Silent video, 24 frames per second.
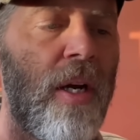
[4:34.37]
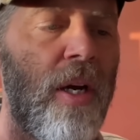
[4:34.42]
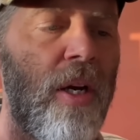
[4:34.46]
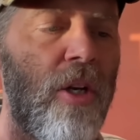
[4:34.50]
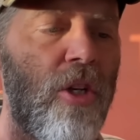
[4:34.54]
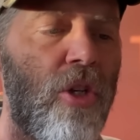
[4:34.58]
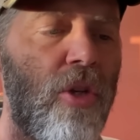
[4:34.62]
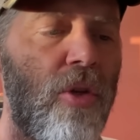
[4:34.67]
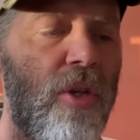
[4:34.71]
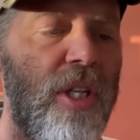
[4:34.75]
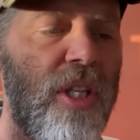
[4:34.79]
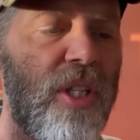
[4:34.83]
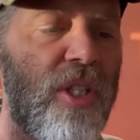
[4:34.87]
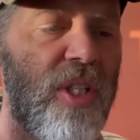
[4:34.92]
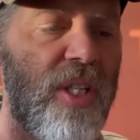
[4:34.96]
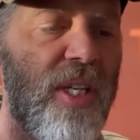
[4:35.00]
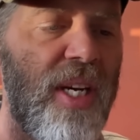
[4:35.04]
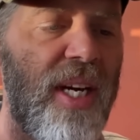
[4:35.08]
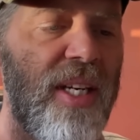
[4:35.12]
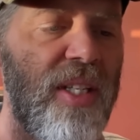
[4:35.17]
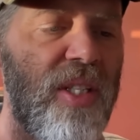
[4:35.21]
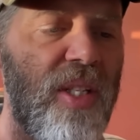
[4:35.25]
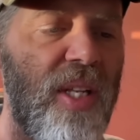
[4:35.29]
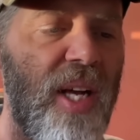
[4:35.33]
to
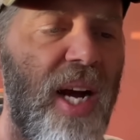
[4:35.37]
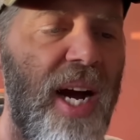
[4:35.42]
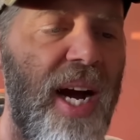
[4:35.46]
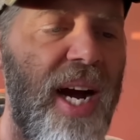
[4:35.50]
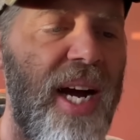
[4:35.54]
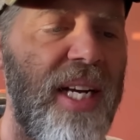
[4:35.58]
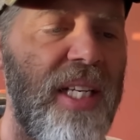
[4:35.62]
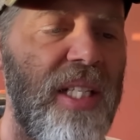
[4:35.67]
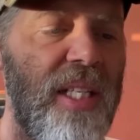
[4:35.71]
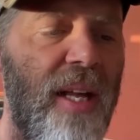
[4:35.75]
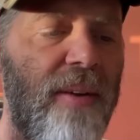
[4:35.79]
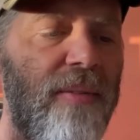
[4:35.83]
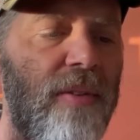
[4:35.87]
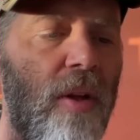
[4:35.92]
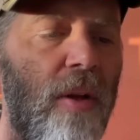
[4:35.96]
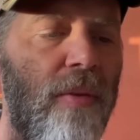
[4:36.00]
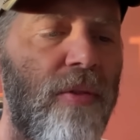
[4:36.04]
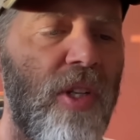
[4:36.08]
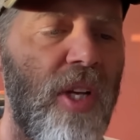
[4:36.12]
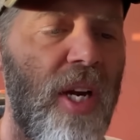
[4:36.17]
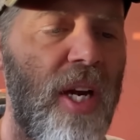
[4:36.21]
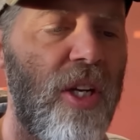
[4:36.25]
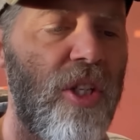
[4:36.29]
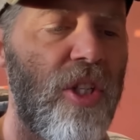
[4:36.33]
discuss the highest level
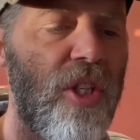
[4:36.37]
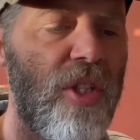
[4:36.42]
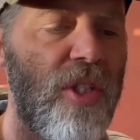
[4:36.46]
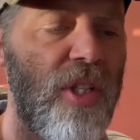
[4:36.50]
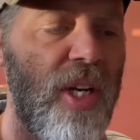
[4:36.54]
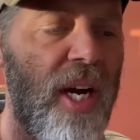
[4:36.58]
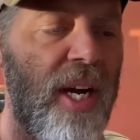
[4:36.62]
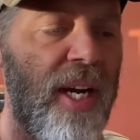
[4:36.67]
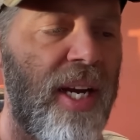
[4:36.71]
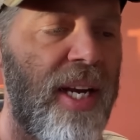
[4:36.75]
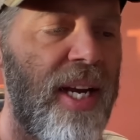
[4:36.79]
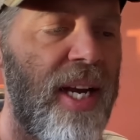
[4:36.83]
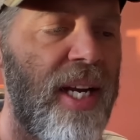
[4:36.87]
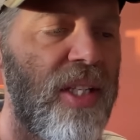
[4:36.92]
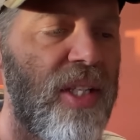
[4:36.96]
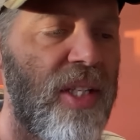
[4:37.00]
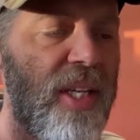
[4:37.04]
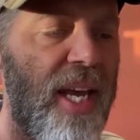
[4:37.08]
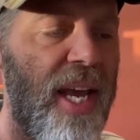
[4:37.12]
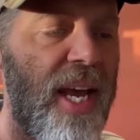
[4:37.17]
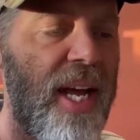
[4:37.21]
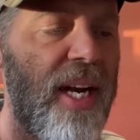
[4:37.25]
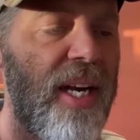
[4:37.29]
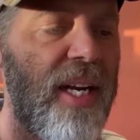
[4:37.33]
of sanctions against
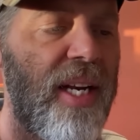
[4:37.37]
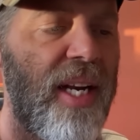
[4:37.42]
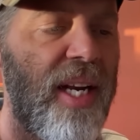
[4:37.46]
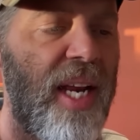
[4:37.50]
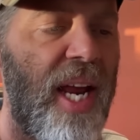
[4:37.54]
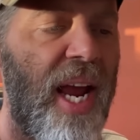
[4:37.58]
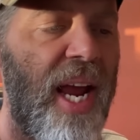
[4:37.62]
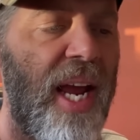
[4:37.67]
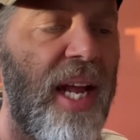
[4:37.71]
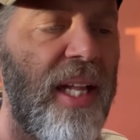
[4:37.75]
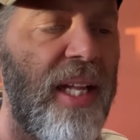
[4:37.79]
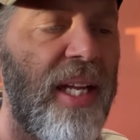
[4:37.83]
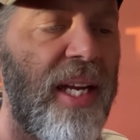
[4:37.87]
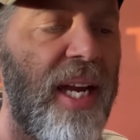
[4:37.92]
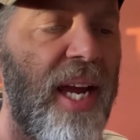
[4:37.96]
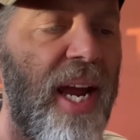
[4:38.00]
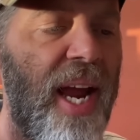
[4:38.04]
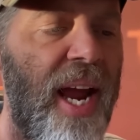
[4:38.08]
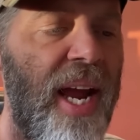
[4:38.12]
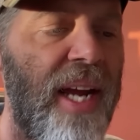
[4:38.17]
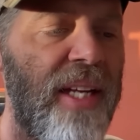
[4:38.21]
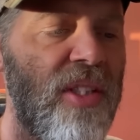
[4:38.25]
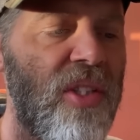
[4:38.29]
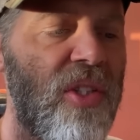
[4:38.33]
candidate Haley
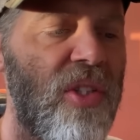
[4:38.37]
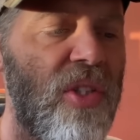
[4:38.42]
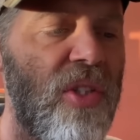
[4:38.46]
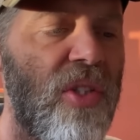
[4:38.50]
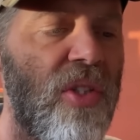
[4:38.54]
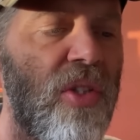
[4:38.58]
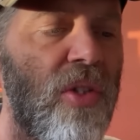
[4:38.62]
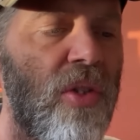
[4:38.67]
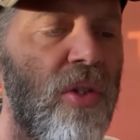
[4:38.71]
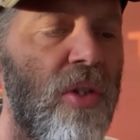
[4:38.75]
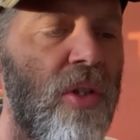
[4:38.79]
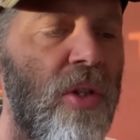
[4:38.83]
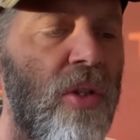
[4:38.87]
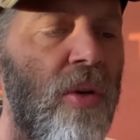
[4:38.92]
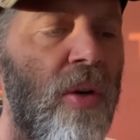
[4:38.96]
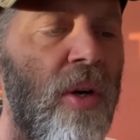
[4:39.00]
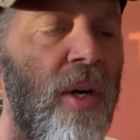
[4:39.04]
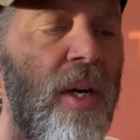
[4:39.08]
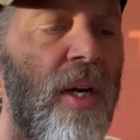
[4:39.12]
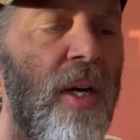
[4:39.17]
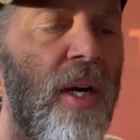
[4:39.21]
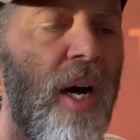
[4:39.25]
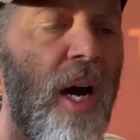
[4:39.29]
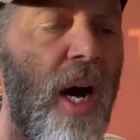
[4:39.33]
and Sununu,
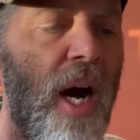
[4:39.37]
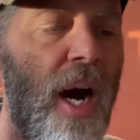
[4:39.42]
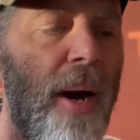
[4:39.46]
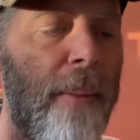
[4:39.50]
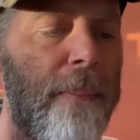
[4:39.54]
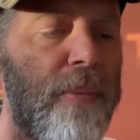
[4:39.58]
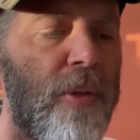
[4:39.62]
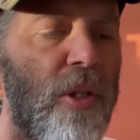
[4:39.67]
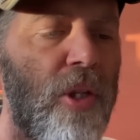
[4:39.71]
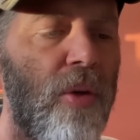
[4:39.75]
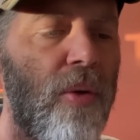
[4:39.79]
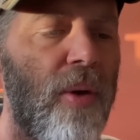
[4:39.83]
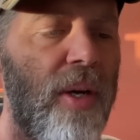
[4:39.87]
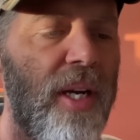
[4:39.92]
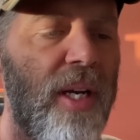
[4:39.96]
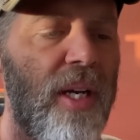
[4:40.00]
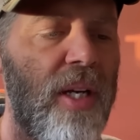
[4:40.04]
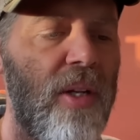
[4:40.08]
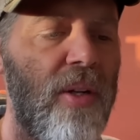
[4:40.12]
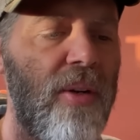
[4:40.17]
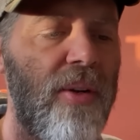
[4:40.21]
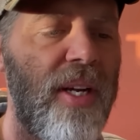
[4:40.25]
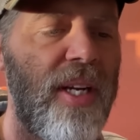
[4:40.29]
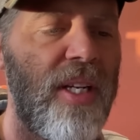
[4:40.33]
up to and
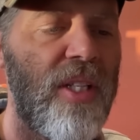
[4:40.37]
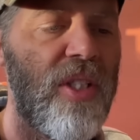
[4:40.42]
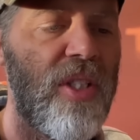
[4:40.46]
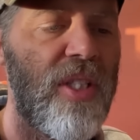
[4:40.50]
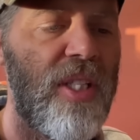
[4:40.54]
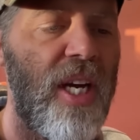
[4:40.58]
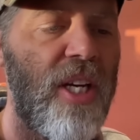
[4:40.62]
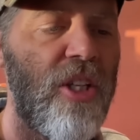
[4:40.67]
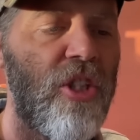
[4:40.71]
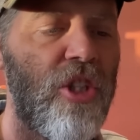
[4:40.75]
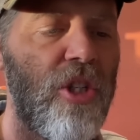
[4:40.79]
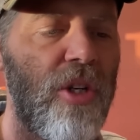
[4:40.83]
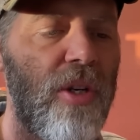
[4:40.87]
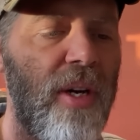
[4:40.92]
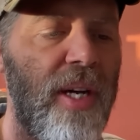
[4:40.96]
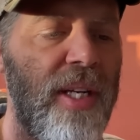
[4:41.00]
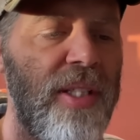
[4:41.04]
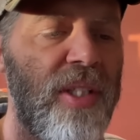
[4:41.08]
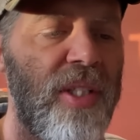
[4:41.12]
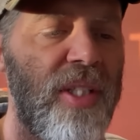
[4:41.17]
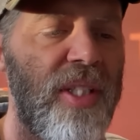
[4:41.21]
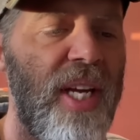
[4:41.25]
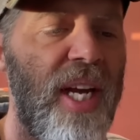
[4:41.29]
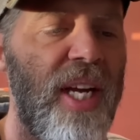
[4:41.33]
including censure
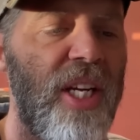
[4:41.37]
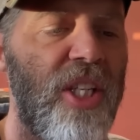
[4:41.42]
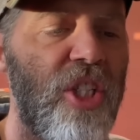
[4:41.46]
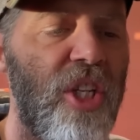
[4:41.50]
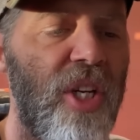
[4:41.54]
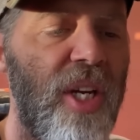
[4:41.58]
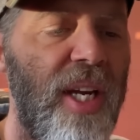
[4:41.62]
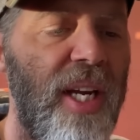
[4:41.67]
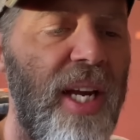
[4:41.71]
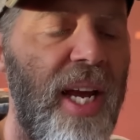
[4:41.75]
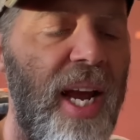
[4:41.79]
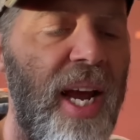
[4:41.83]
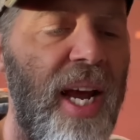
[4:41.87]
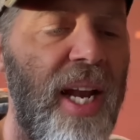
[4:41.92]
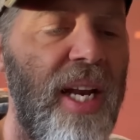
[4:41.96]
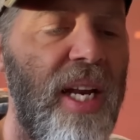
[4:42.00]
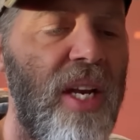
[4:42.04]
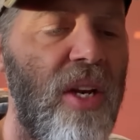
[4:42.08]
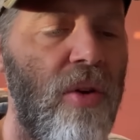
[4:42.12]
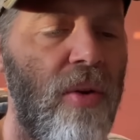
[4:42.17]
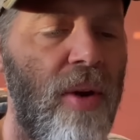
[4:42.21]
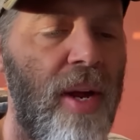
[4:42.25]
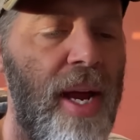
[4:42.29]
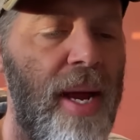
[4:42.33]
and sanctioning
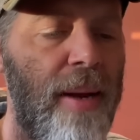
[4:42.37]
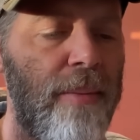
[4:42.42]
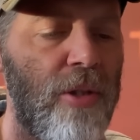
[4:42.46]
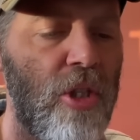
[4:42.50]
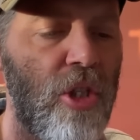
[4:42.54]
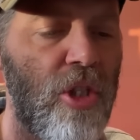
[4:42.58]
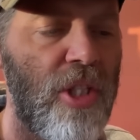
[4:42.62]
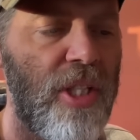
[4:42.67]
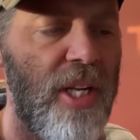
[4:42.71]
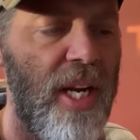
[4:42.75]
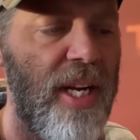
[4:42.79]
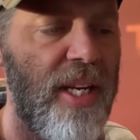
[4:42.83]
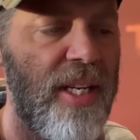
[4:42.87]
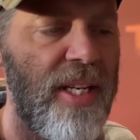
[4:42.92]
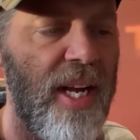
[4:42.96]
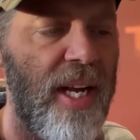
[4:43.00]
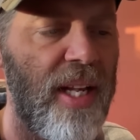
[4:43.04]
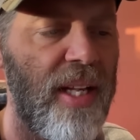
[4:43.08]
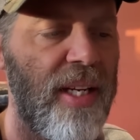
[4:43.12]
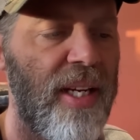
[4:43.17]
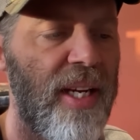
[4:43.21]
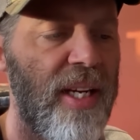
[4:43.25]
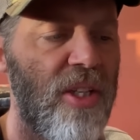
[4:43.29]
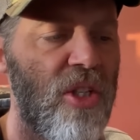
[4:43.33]
any New Hampshire state
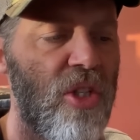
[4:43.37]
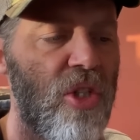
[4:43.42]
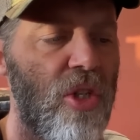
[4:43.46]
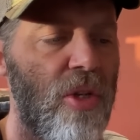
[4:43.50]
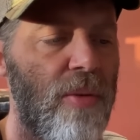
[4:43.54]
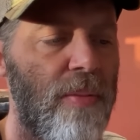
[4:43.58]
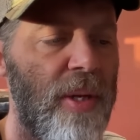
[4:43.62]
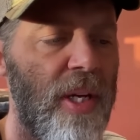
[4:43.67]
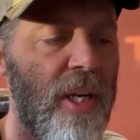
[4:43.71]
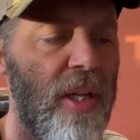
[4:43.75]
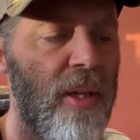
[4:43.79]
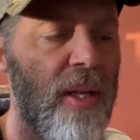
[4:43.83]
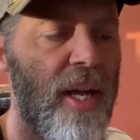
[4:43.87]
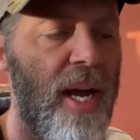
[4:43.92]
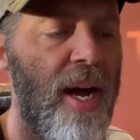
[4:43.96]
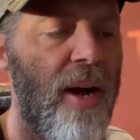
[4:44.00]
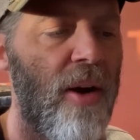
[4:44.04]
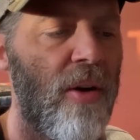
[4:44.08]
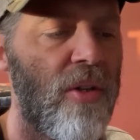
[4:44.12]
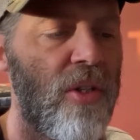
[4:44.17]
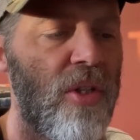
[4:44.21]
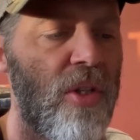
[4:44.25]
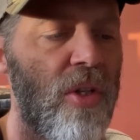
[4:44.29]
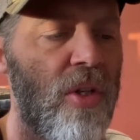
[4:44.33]
delegates to be
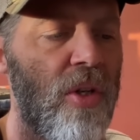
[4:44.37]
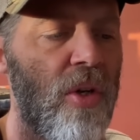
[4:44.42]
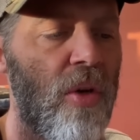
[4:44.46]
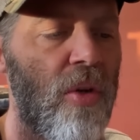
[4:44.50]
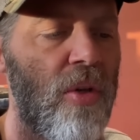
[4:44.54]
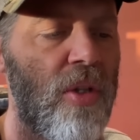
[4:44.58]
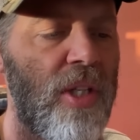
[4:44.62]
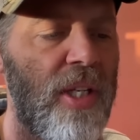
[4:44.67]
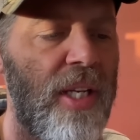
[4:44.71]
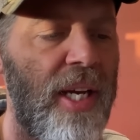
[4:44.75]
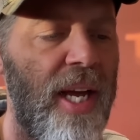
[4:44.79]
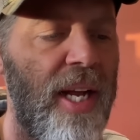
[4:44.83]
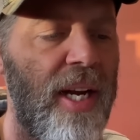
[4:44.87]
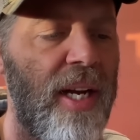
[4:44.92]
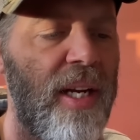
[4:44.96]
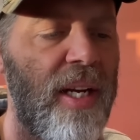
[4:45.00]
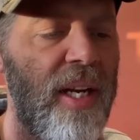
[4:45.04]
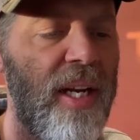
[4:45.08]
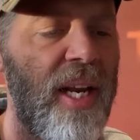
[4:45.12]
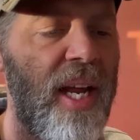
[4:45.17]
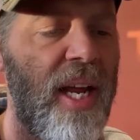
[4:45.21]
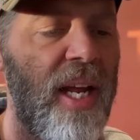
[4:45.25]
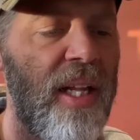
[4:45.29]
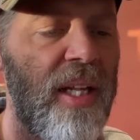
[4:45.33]
allowed to go to
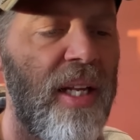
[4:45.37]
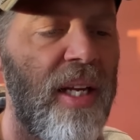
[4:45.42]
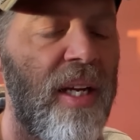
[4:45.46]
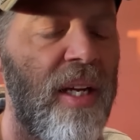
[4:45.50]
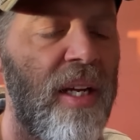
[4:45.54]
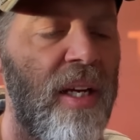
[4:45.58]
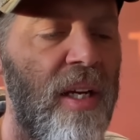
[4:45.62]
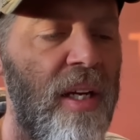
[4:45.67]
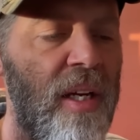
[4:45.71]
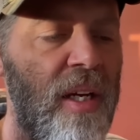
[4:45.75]
candidate Haley